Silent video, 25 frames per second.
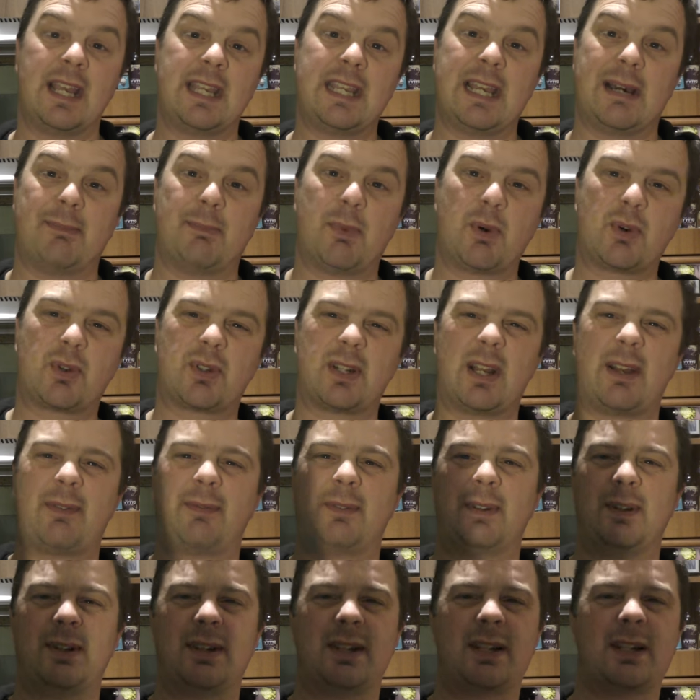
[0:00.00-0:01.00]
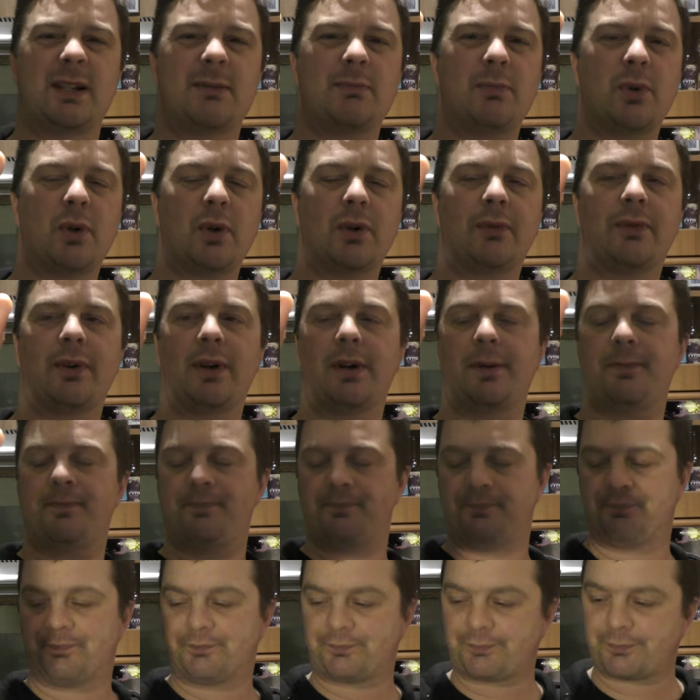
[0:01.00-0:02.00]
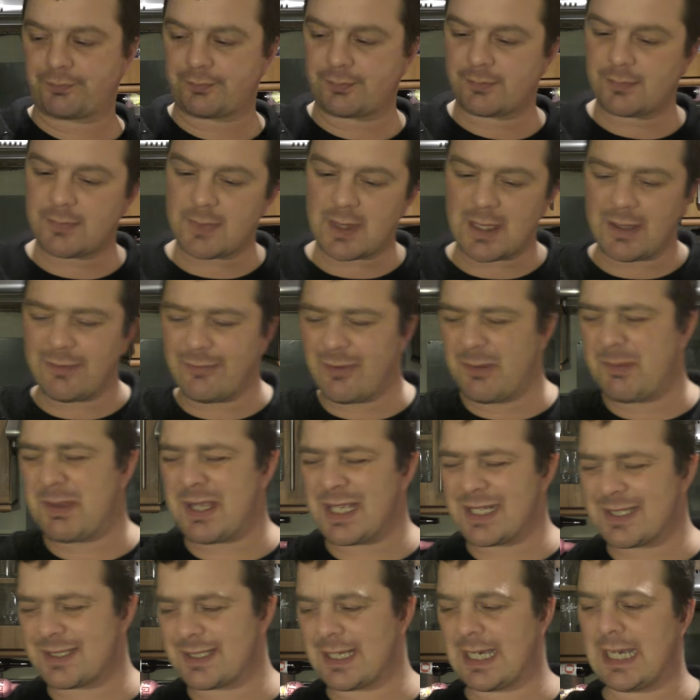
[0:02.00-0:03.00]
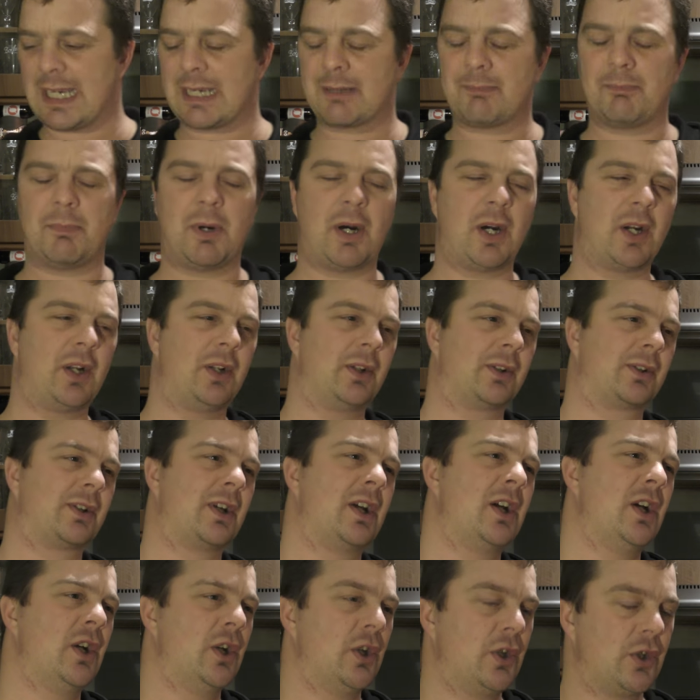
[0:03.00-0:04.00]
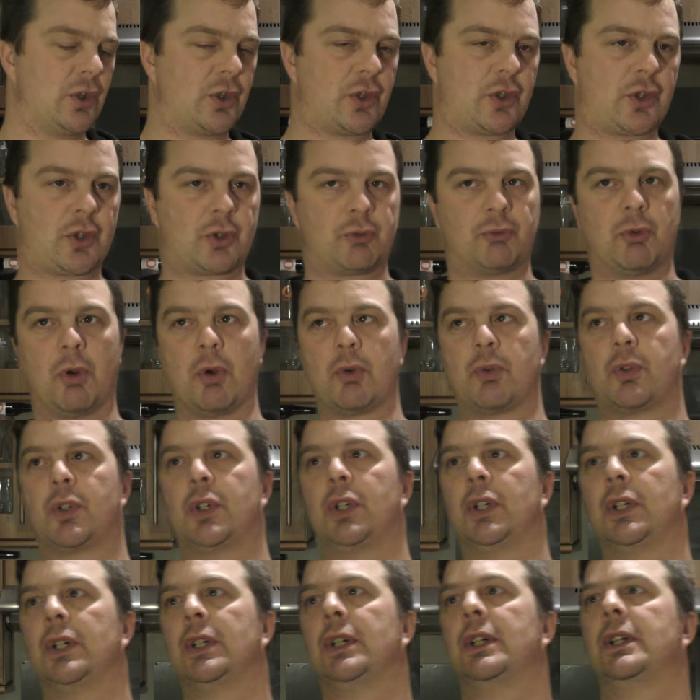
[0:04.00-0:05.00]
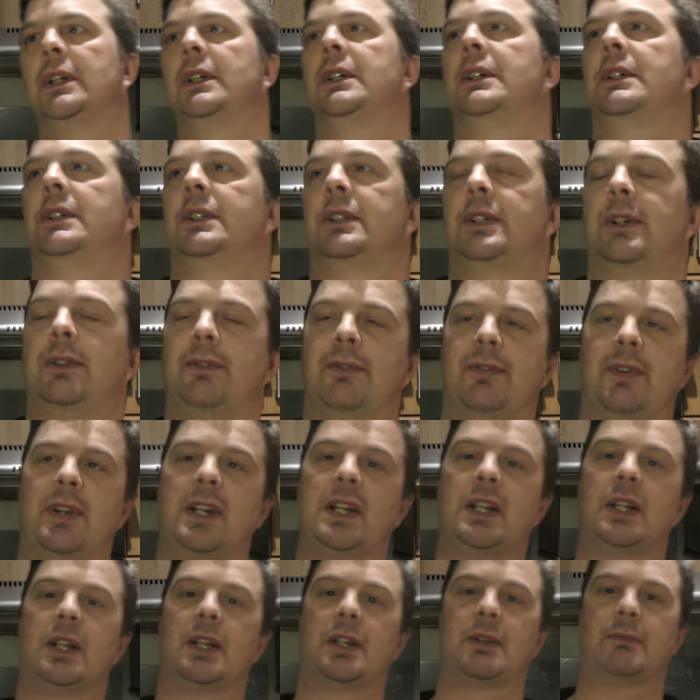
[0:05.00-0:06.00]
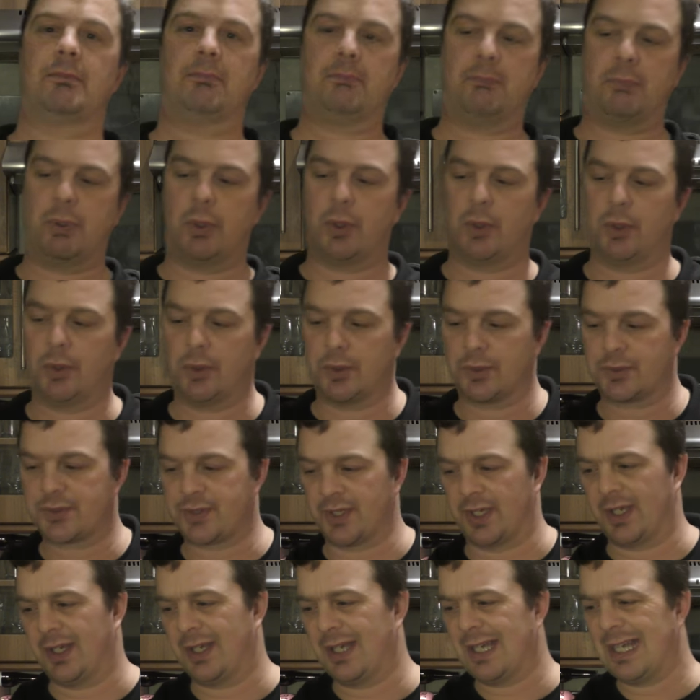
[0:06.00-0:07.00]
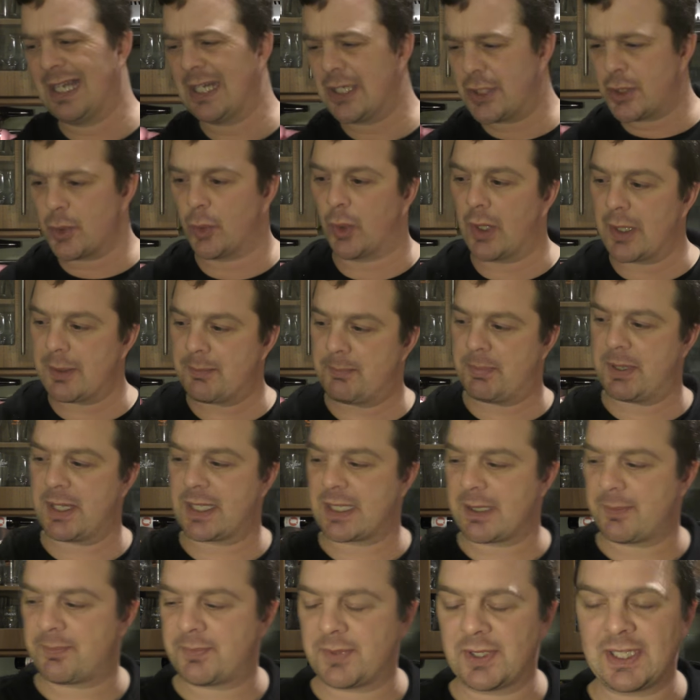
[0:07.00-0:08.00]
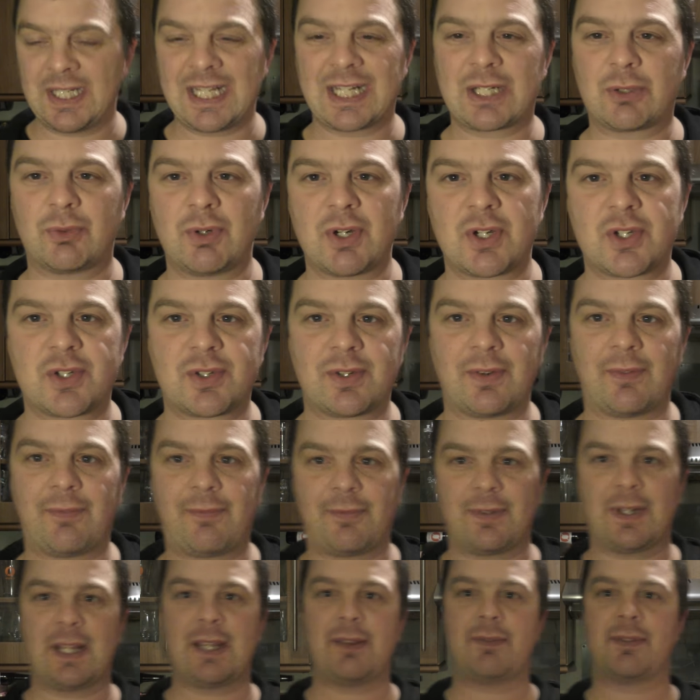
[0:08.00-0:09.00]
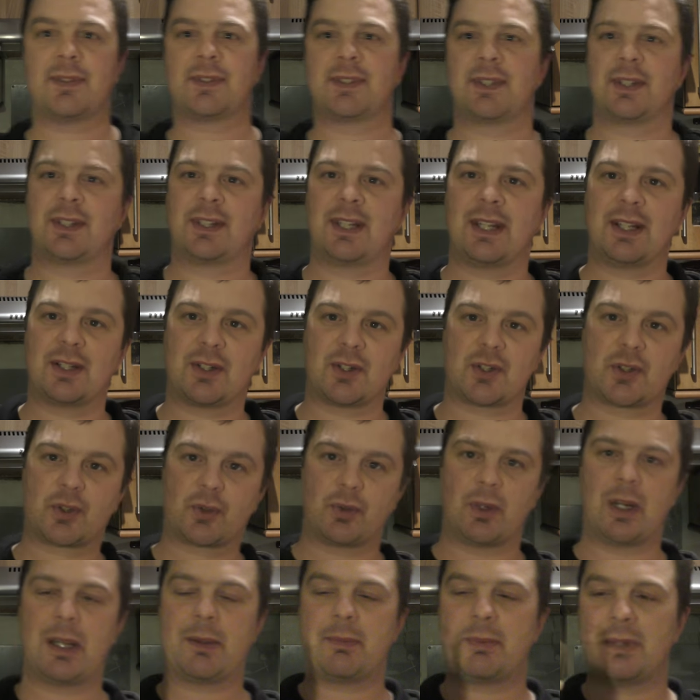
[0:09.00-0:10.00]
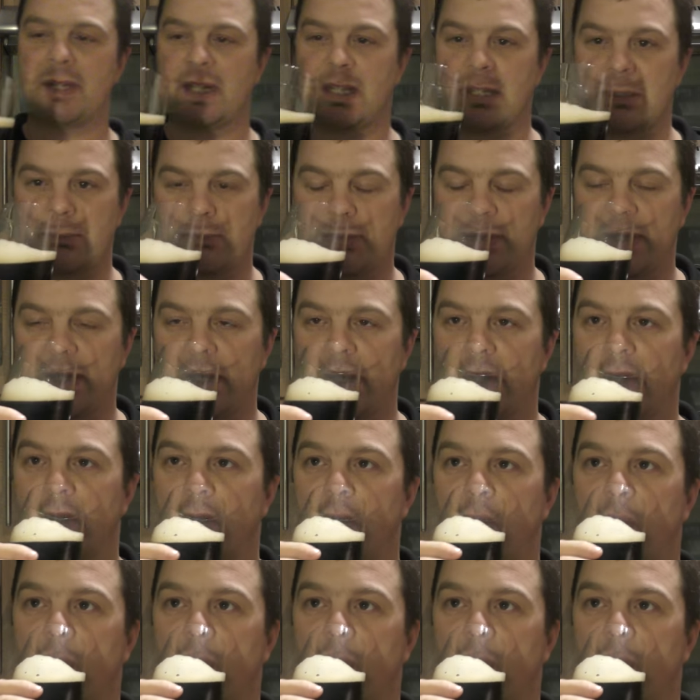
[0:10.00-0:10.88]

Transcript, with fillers: Yeah, most definitely. This is more of a for me a dark mild stroke kind of very like porter do i pick up the licorice flavors that they're describing in the beer